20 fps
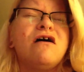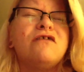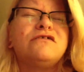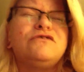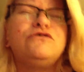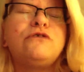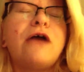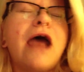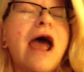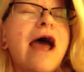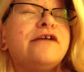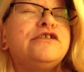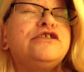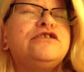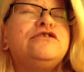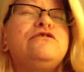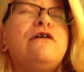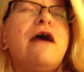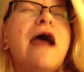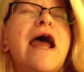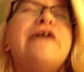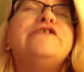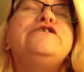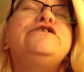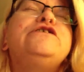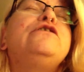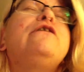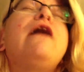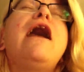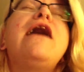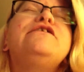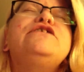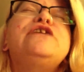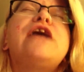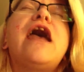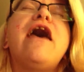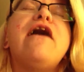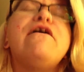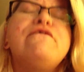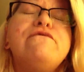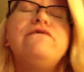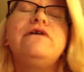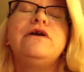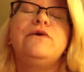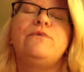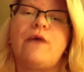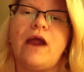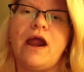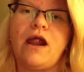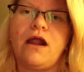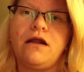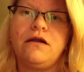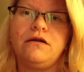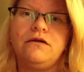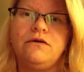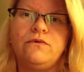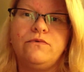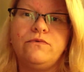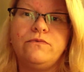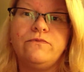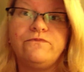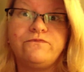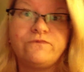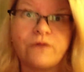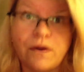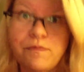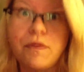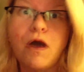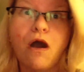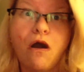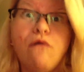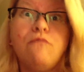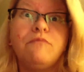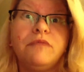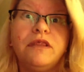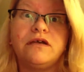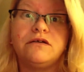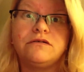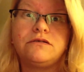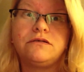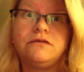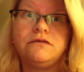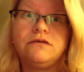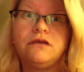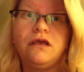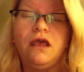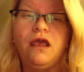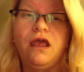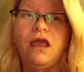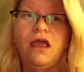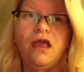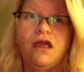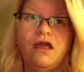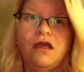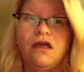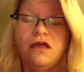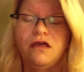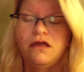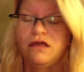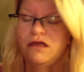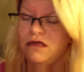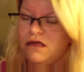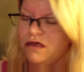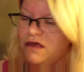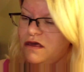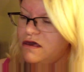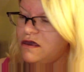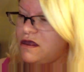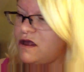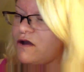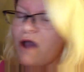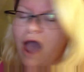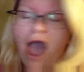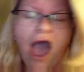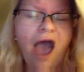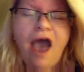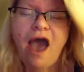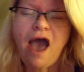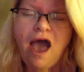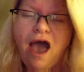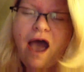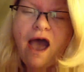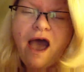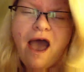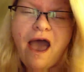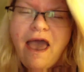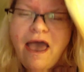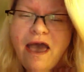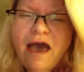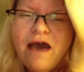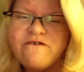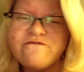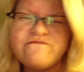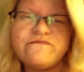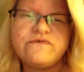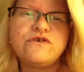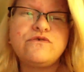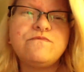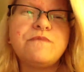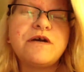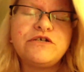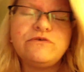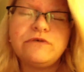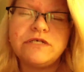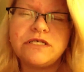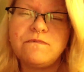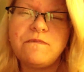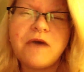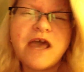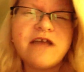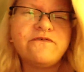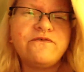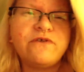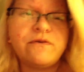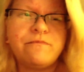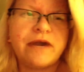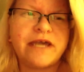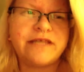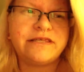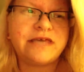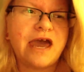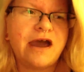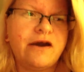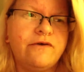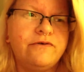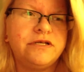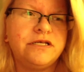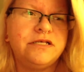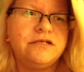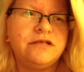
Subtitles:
trash, trash, trash everywhere from the homeless. I have too much respect for my town